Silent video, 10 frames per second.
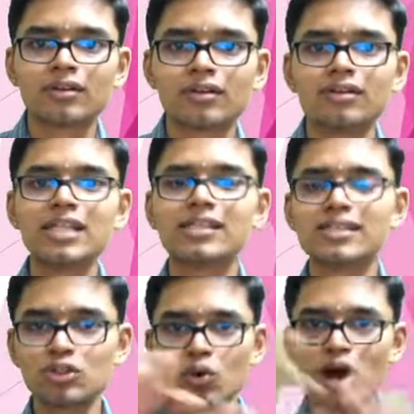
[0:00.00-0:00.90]
These
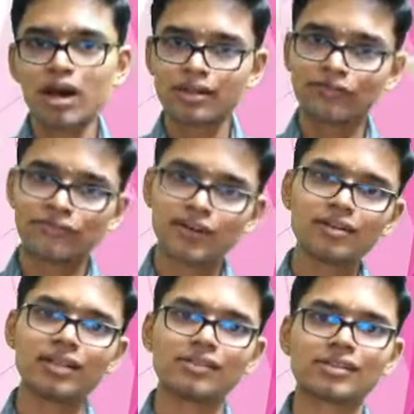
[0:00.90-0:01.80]
two are different
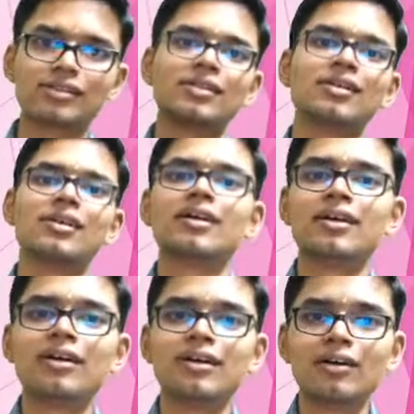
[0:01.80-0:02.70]
things.
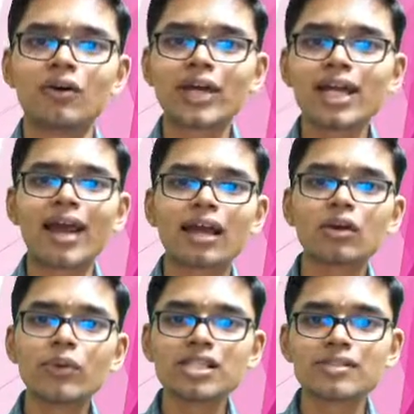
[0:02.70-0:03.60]
Okay,
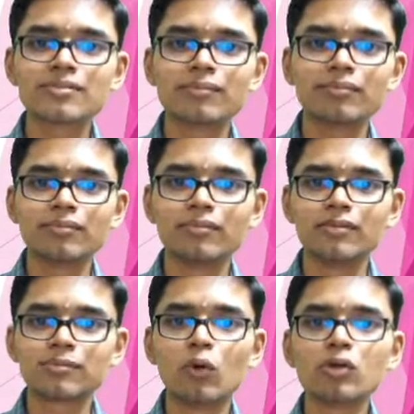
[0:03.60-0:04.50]
language
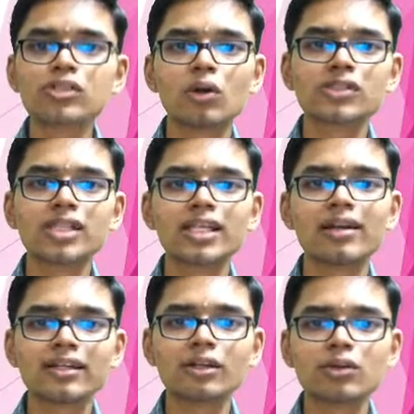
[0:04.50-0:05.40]
is most closely
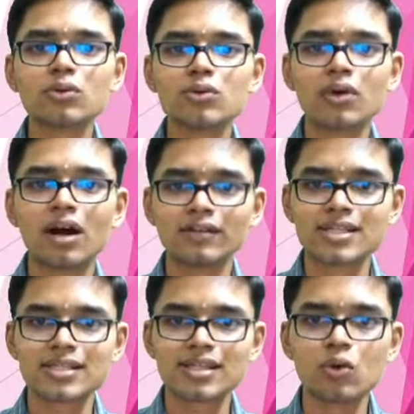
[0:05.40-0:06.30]
related to the
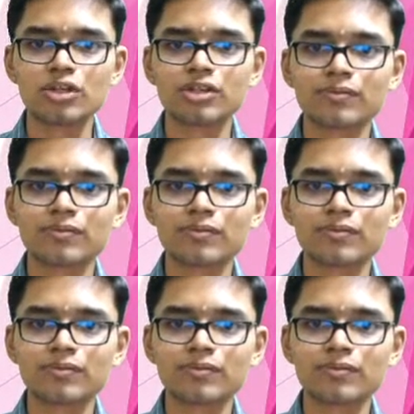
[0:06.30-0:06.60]
sound.